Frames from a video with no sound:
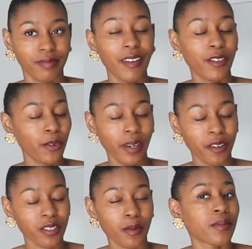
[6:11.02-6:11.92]
If you
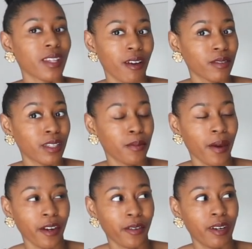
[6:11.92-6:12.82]
hear some sounds in the
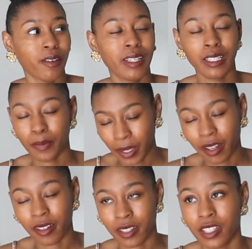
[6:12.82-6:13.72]
background, it's
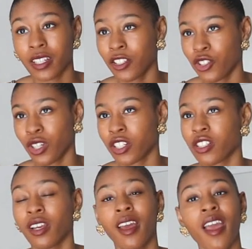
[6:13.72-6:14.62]
because it's
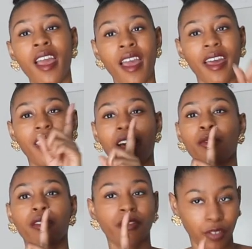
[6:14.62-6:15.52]
construction, and I
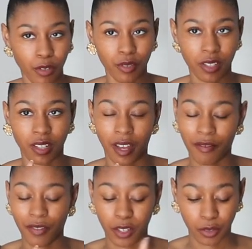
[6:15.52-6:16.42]
refuse to
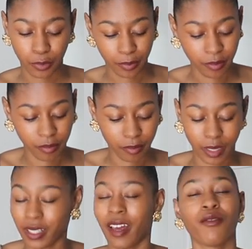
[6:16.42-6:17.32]
not film
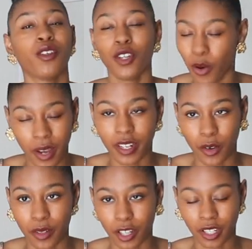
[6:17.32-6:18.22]
because I have no
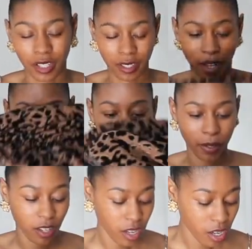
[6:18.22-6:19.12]
idea when they're gonna stop.
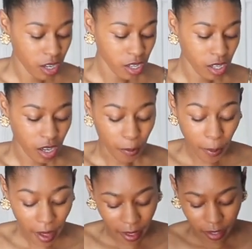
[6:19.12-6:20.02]

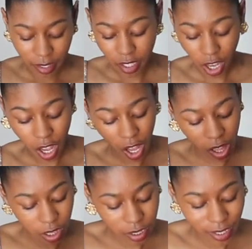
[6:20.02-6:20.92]
But
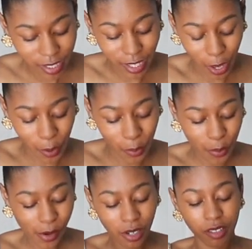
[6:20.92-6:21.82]

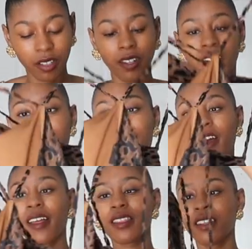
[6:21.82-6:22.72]
also, I
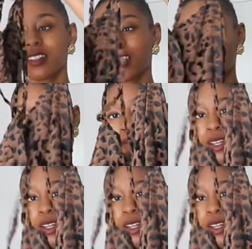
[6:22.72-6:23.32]
got this cute